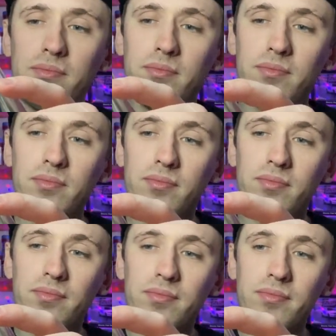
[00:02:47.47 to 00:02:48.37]

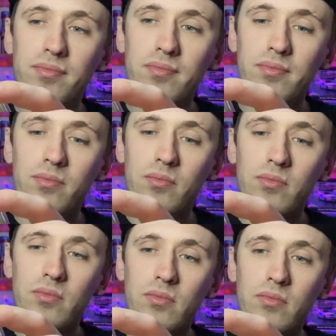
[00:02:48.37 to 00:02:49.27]

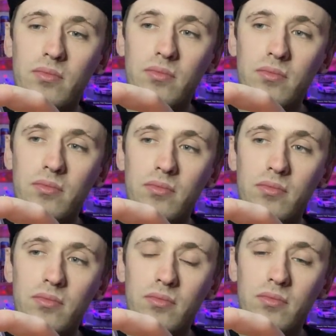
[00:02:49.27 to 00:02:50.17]

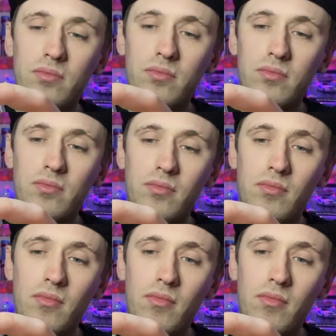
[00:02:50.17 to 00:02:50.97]
(silence)